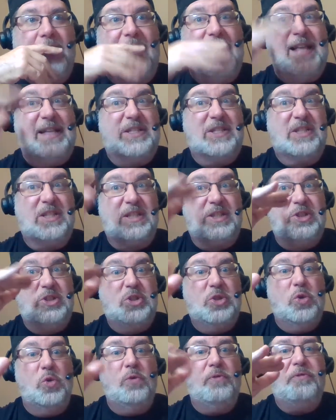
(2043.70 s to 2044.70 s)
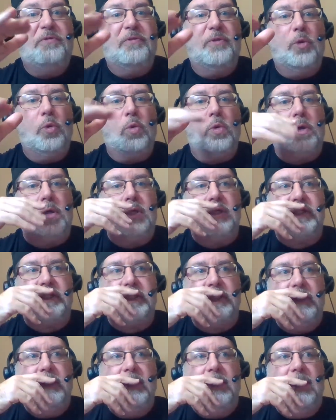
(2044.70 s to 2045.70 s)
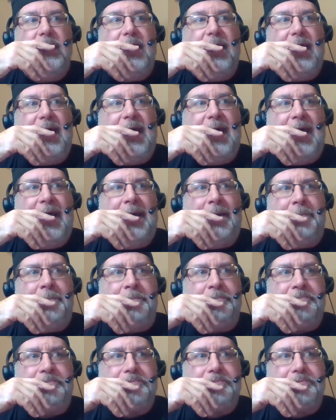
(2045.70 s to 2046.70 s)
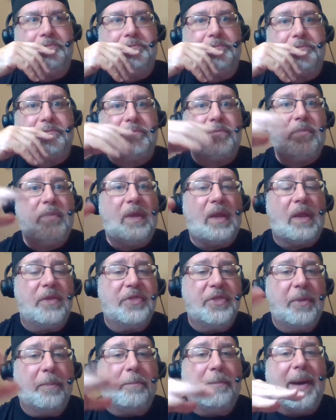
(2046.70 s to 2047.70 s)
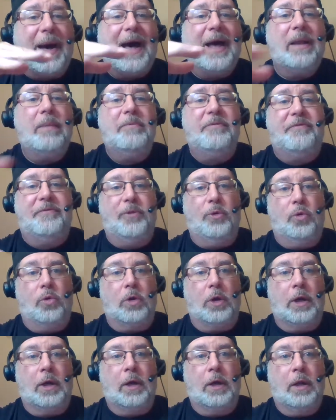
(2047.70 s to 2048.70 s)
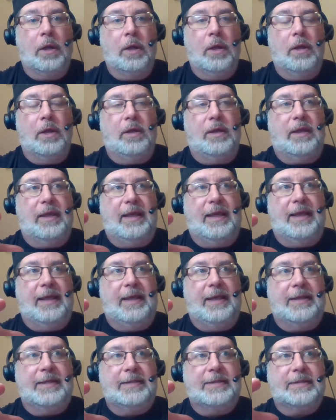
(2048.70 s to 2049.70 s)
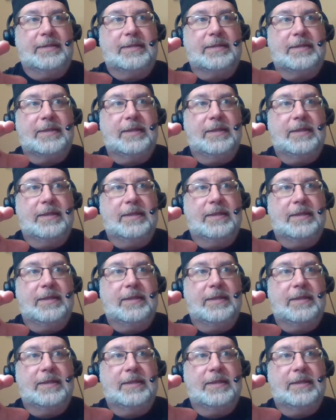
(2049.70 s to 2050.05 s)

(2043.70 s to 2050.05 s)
and it's 2 floors, and the bottom floor is